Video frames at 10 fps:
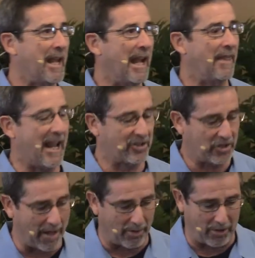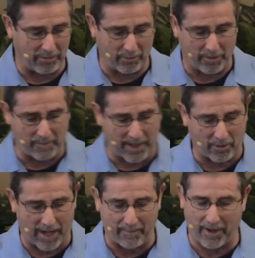And that summer, with my
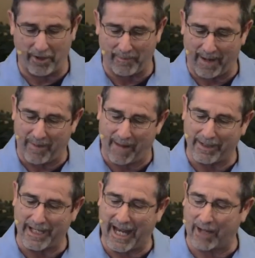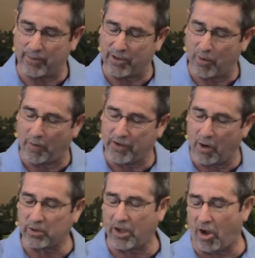grandmother, my mom, and dad, we drove to
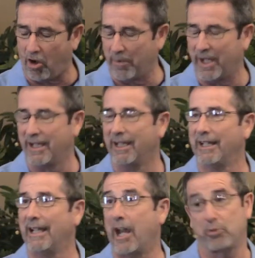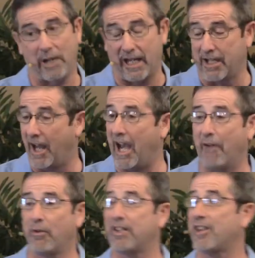Oklahoma as we had done
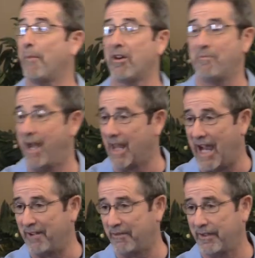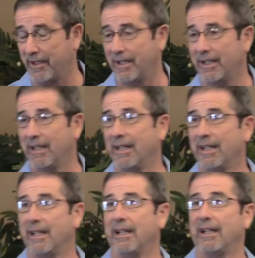every summer of my life.
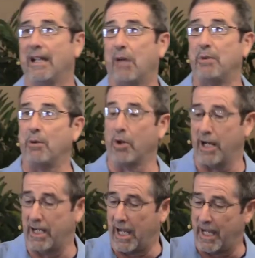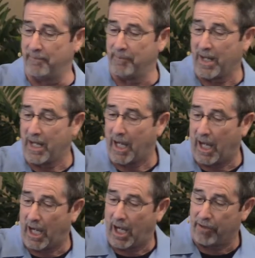And we were in um,
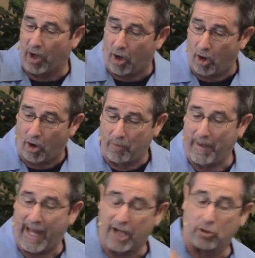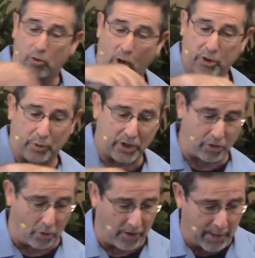uh, the home and a grocery
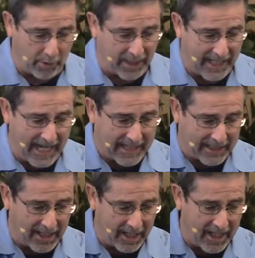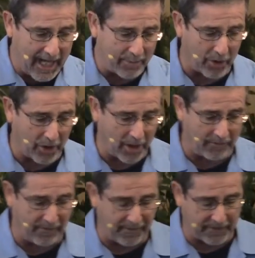store. They were connected in a neighborhood of
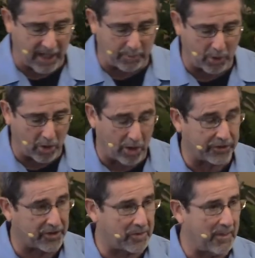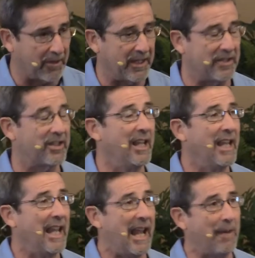a f- couple called the Smithies.
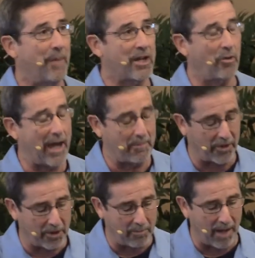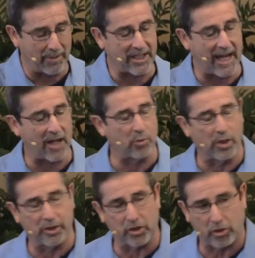And my grandmother, mom, and dad were
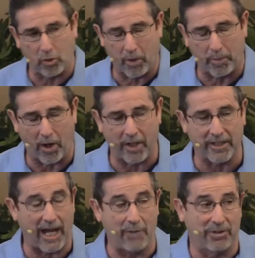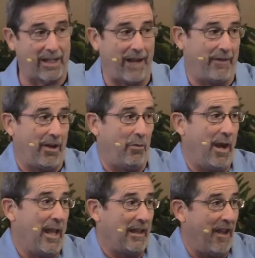in the store part. And I was left, I don't know
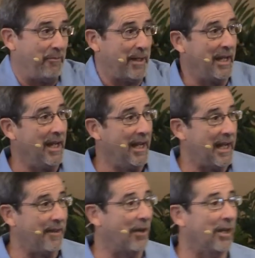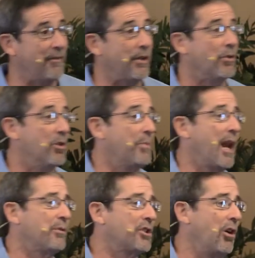why they left me in their living room, but
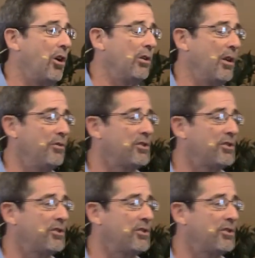I was there all alone,